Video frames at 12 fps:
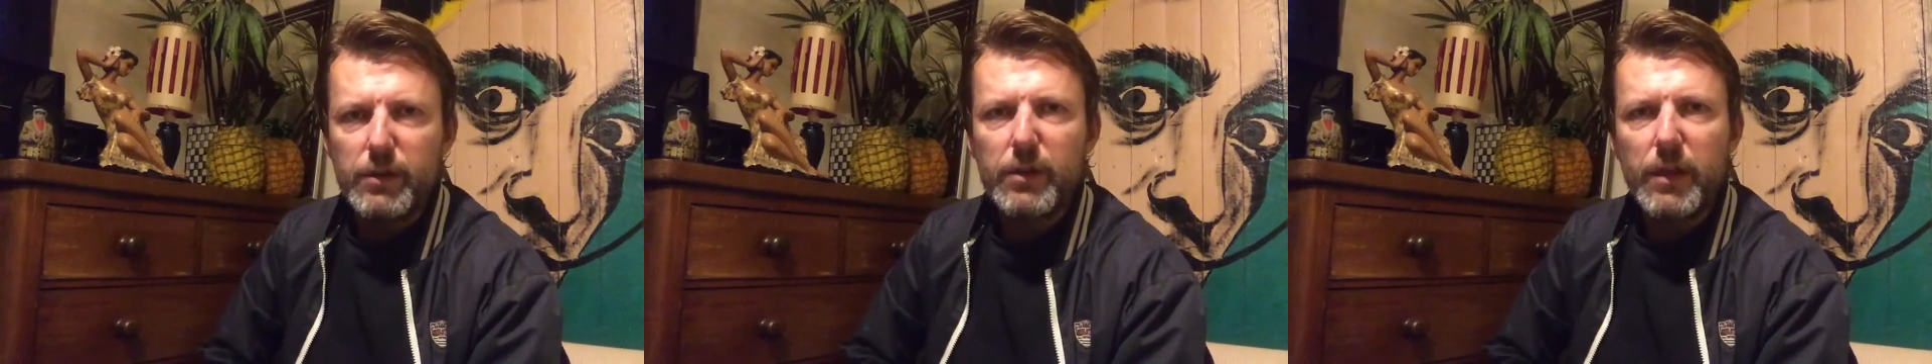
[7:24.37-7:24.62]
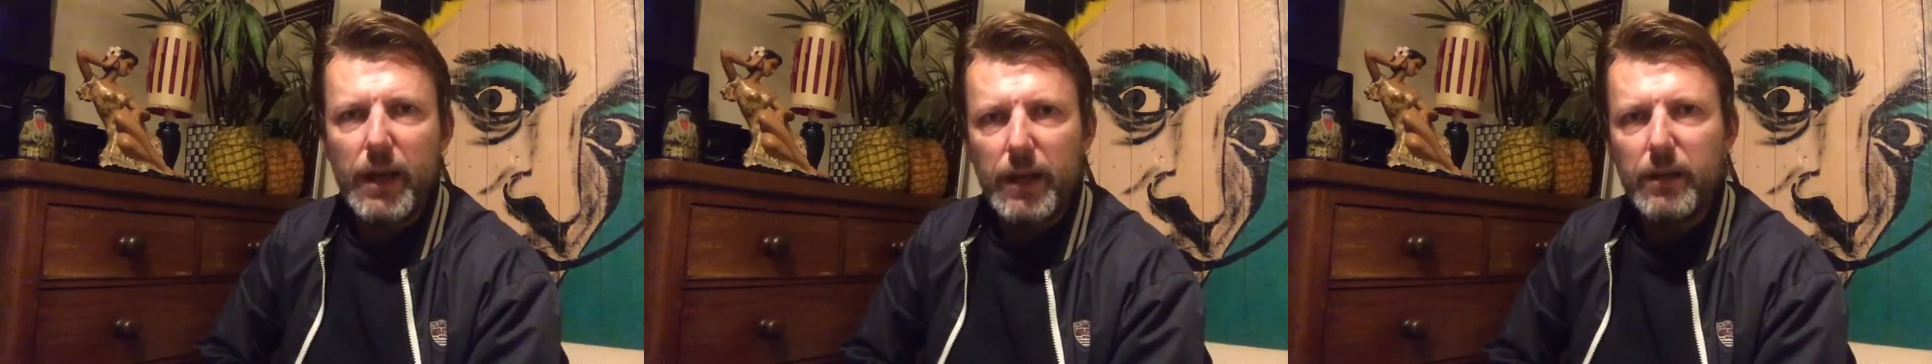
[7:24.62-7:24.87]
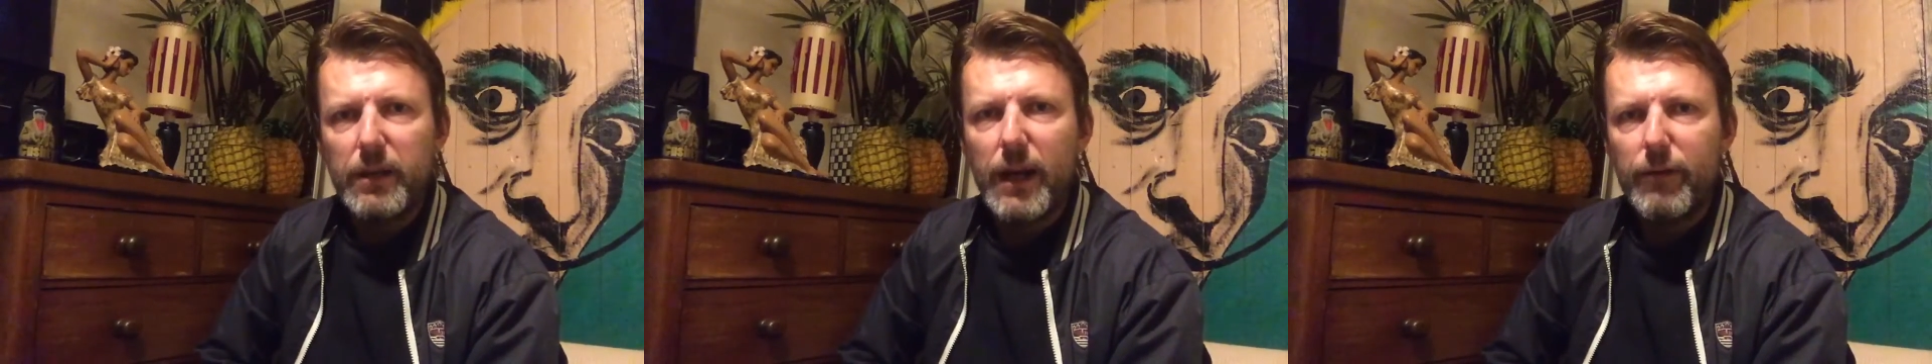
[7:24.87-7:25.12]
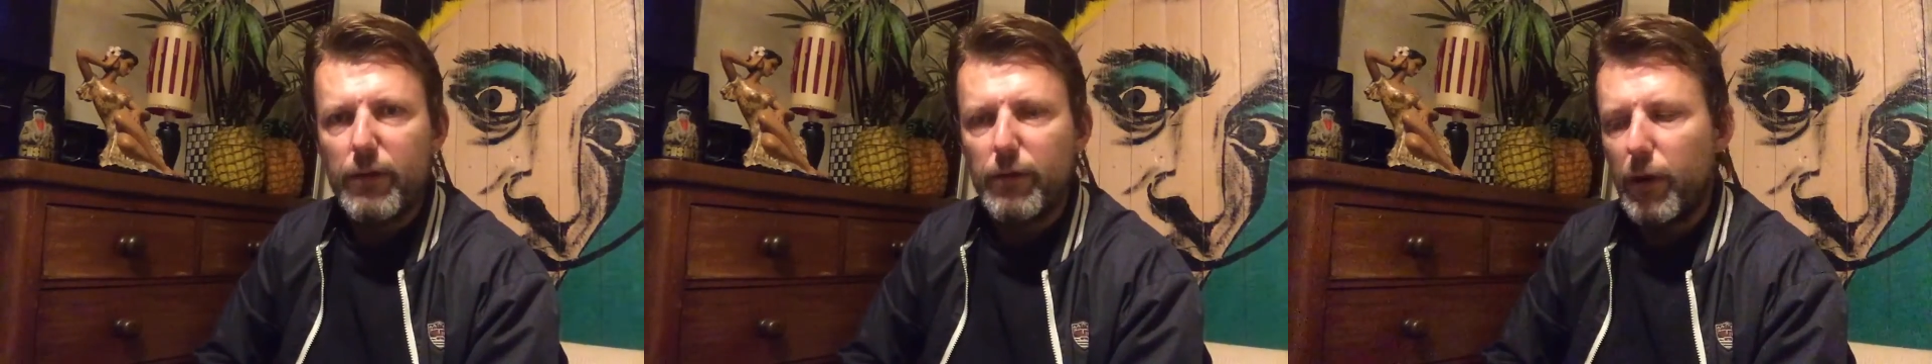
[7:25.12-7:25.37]
so they can
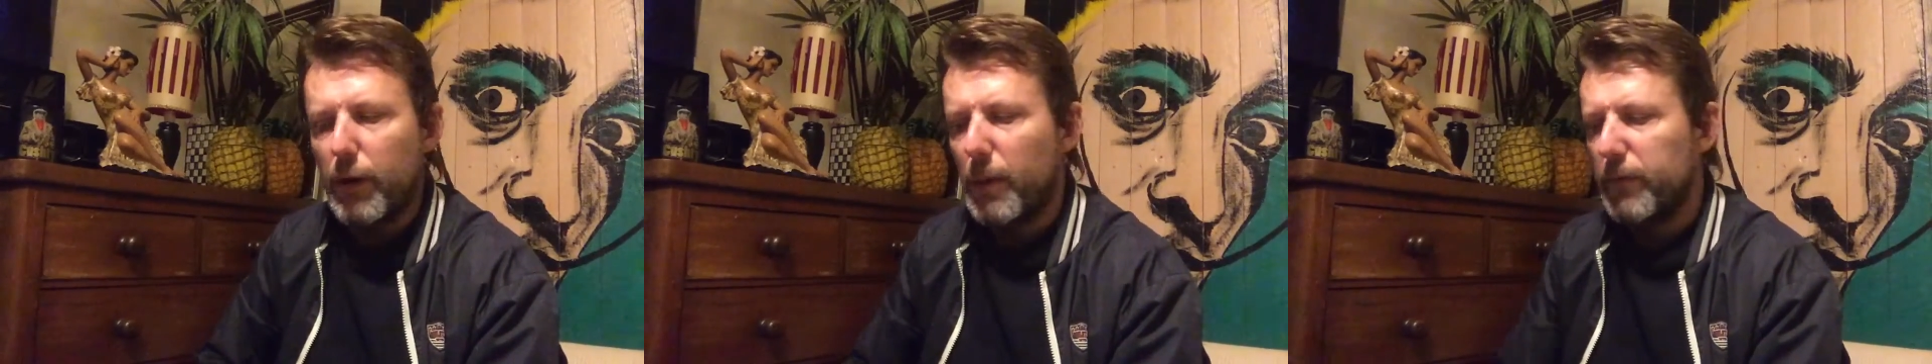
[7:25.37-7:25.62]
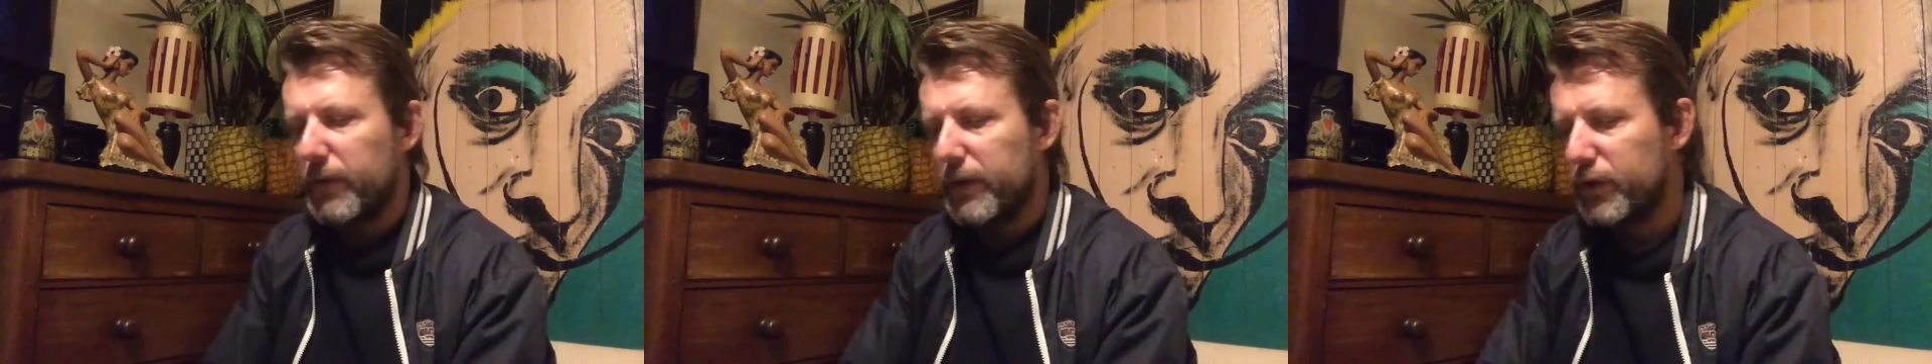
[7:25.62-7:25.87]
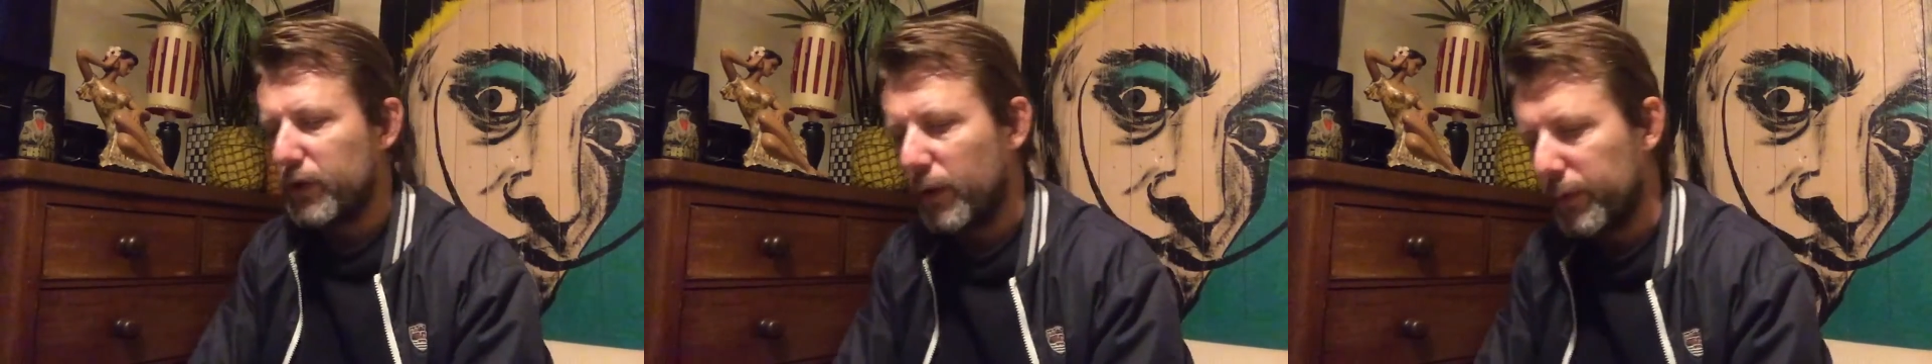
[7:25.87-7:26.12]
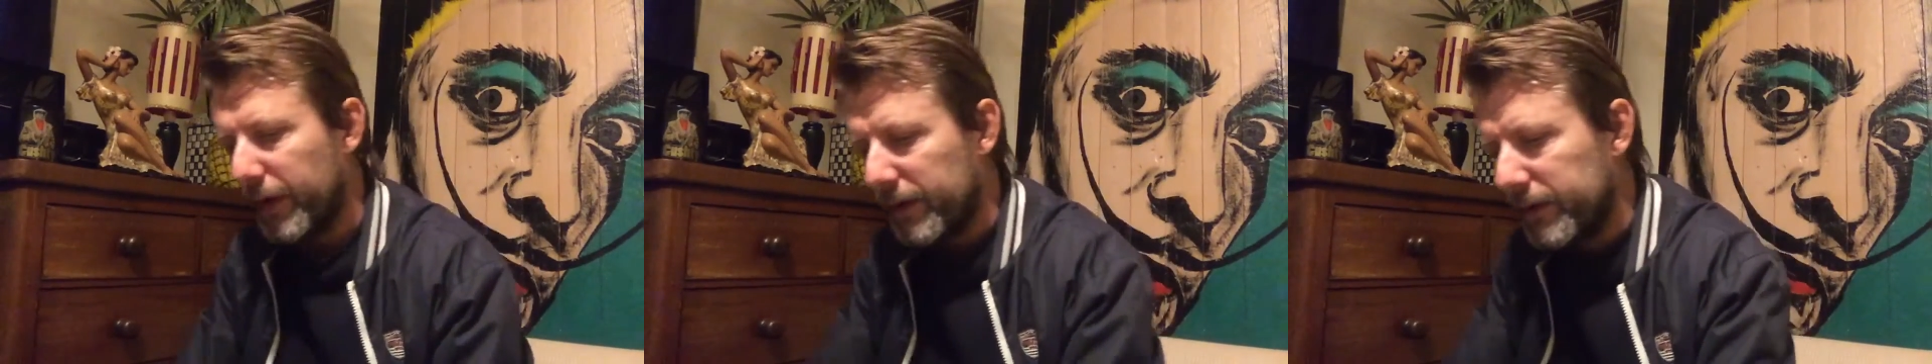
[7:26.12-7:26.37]
carry you home over their shoulder.